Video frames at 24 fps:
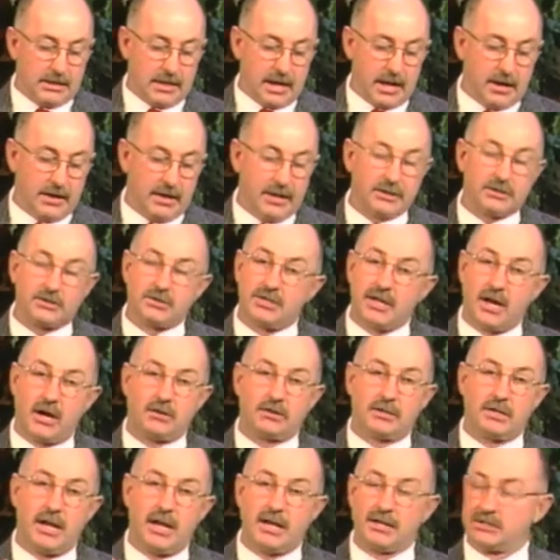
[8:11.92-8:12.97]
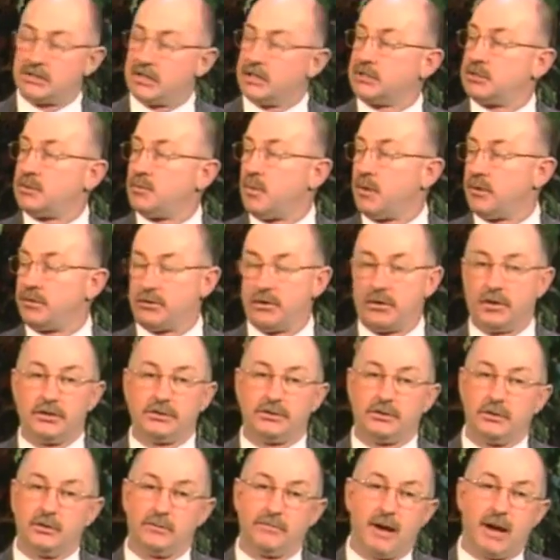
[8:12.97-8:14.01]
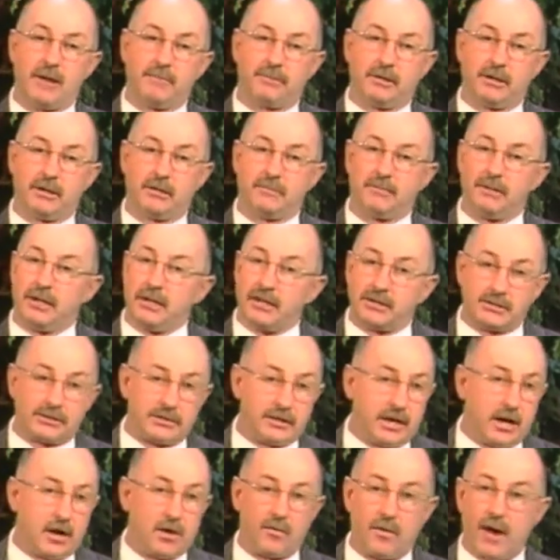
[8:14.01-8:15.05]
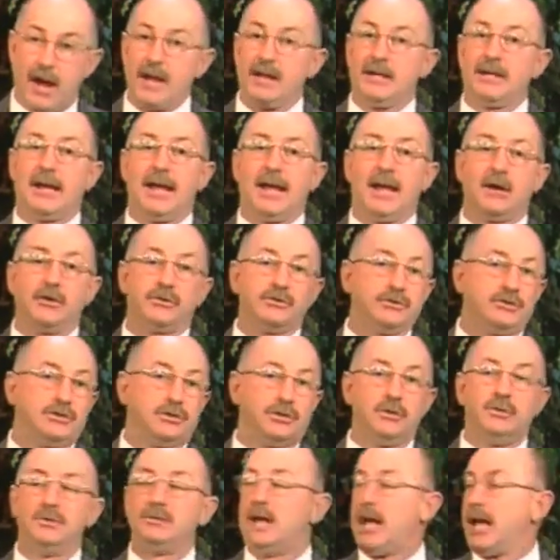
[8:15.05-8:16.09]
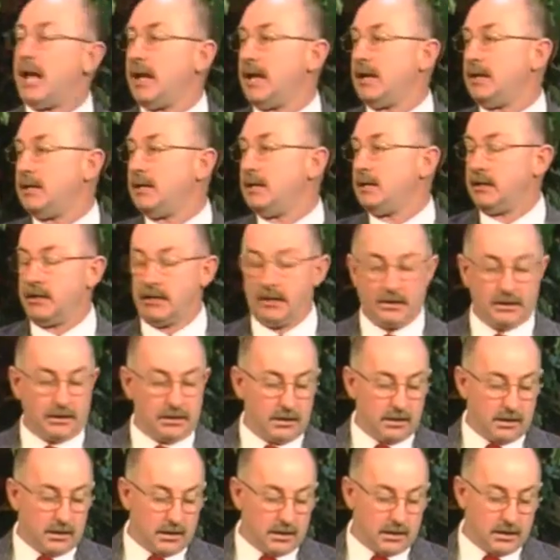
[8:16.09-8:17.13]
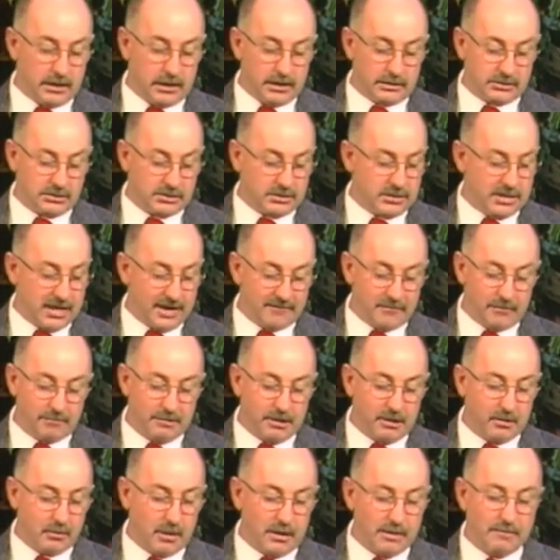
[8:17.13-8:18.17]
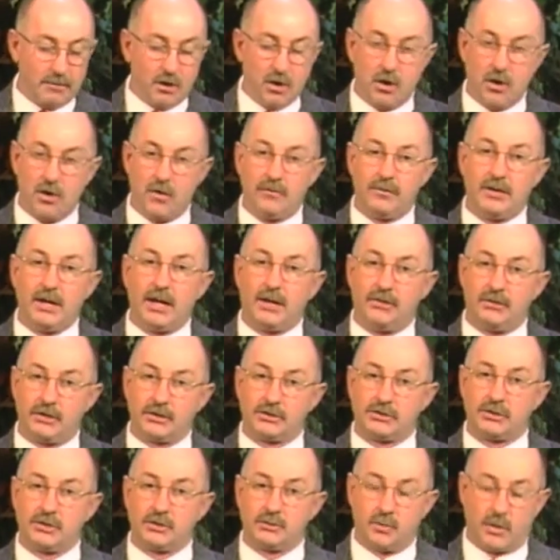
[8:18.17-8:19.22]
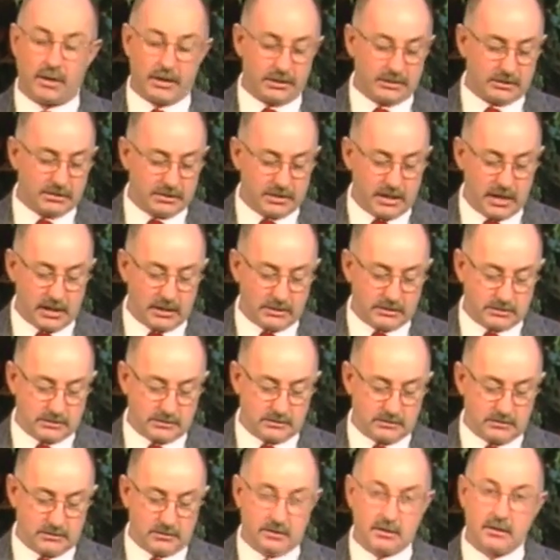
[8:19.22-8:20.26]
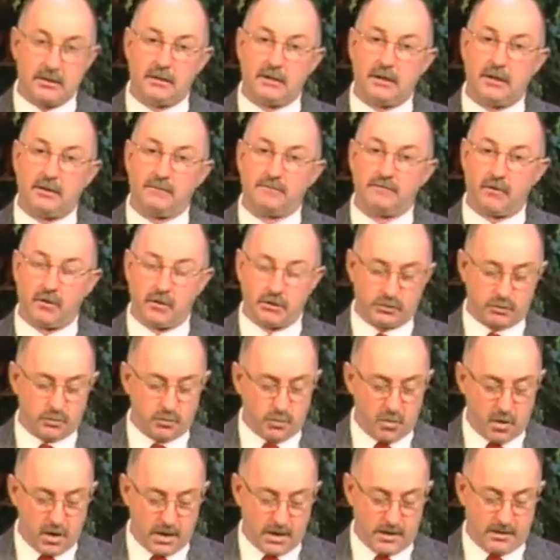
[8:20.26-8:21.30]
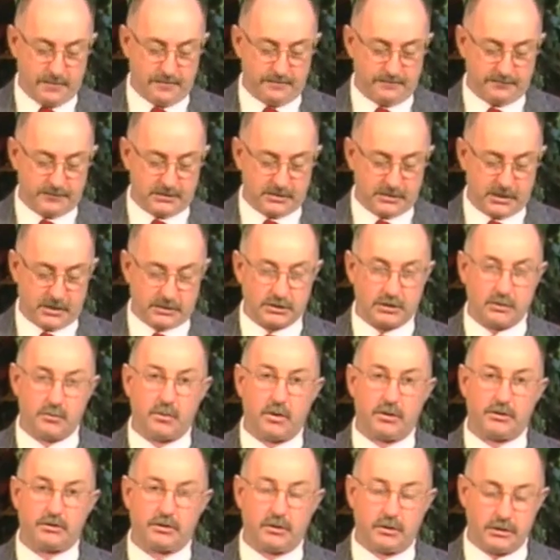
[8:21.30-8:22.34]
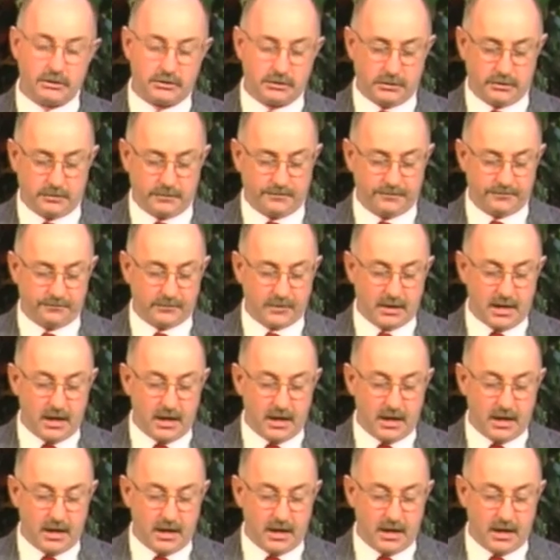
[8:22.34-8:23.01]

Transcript: Now, it's there today, section 132 about polygamy. It's there right now, today. It's never been removed, and this is what it states in verse 1, section 132.